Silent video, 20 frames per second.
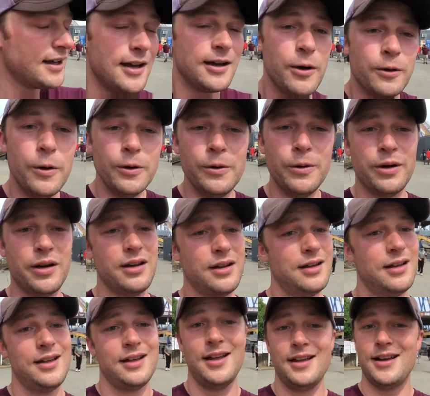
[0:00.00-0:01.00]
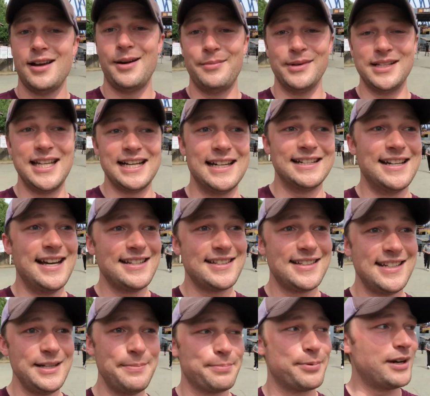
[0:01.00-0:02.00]
whew, I'm gonna take a nice
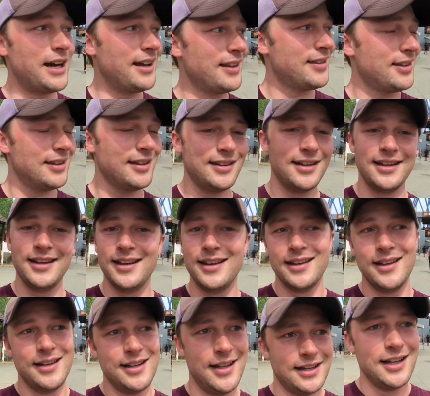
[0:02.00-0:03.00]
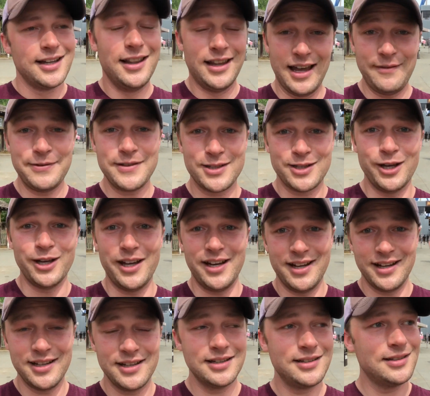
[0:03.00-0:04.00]
deep breath. Life is good.
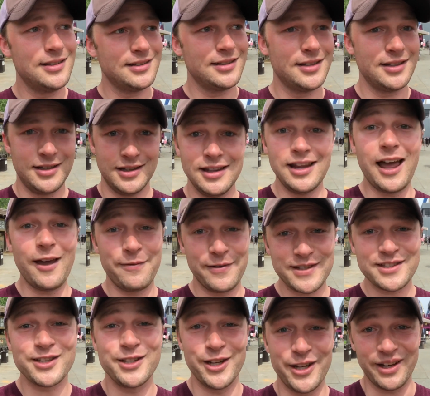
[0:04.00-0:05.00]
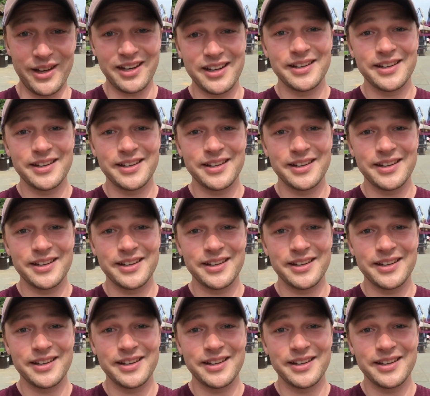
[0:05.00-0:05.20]
Life is good.